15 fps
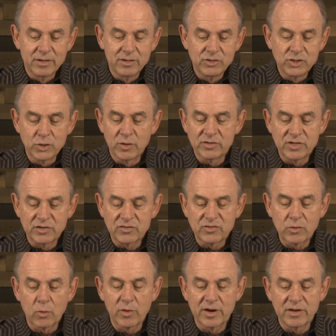Jewish
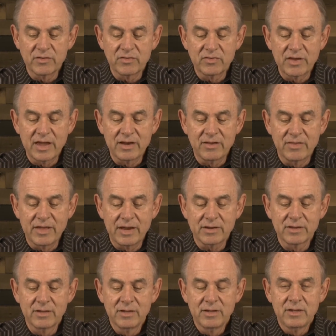historian, said that
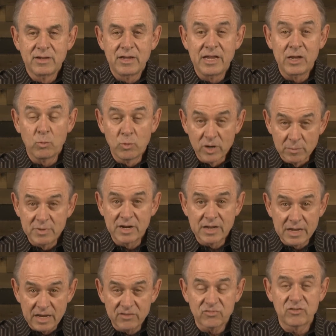it would have been
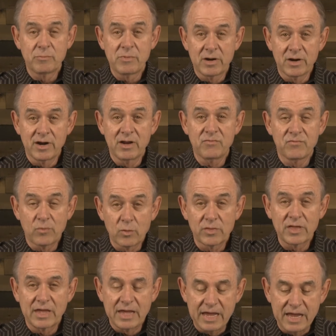customary for the
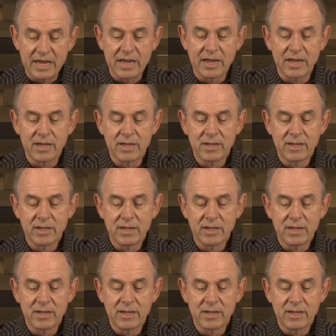king